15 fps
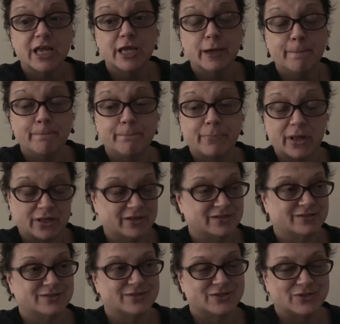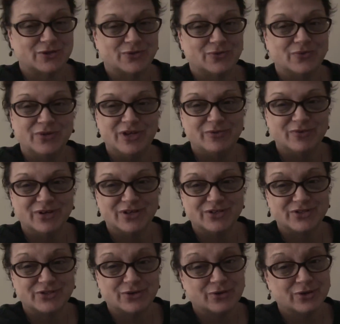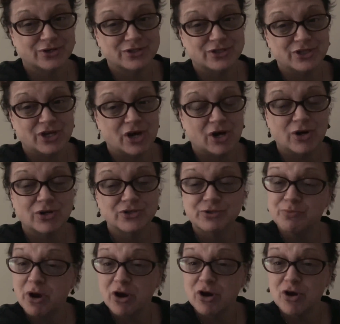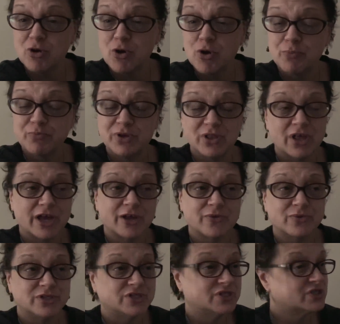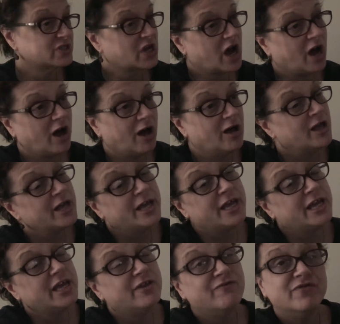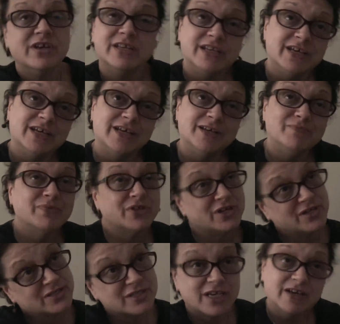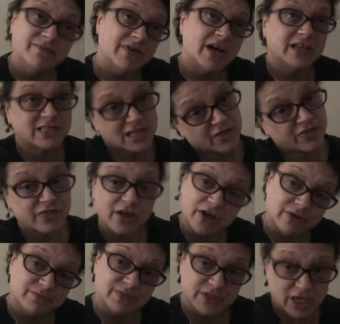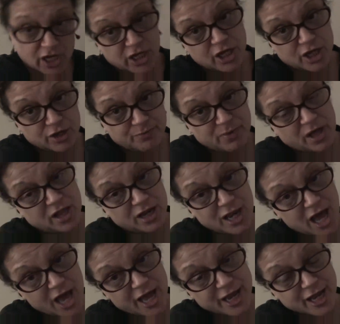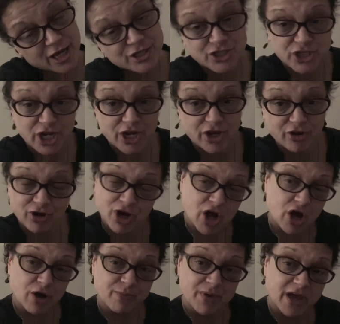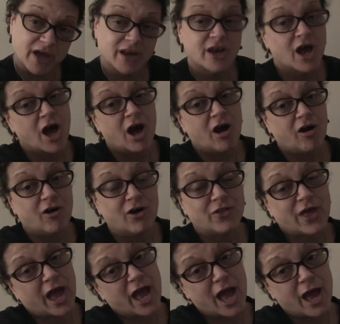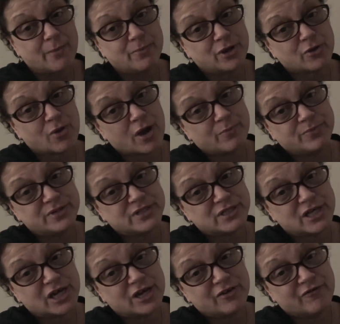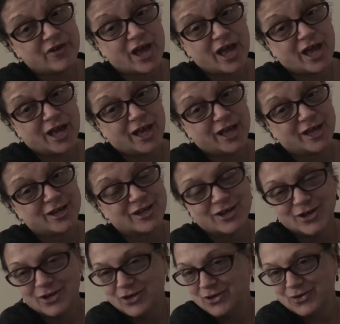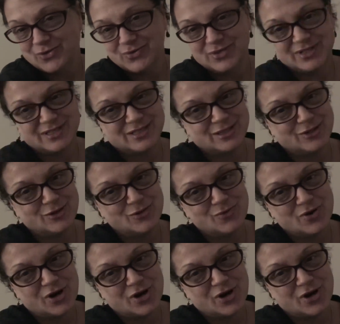Yep. So we will talk to you all tomorrow. Hope you like what you saw. If you did, please give us a thumbs up, a like, a share, a comment, all that happy crappy stuff, and we'll see you